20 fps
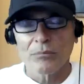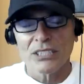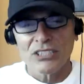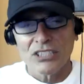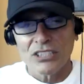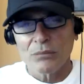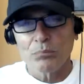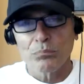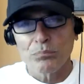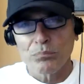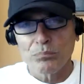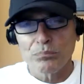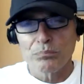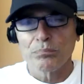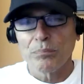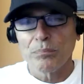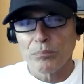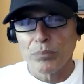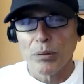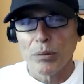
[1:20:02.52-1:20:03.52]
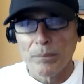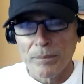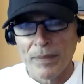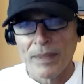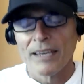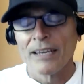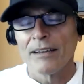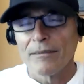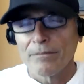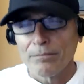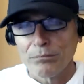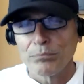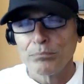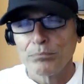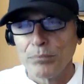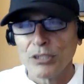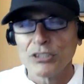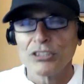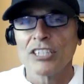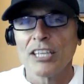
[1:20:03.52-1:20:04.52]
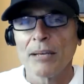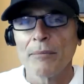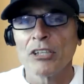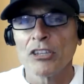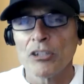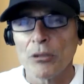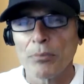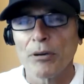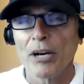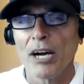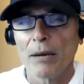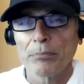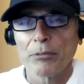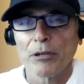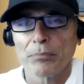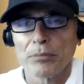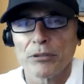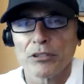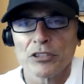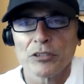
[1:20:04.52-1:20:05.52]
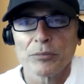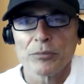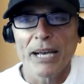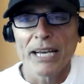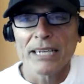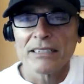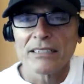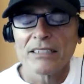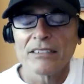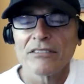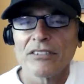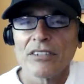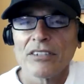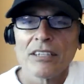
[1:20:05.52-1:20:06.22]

but just puts them in their proper perspective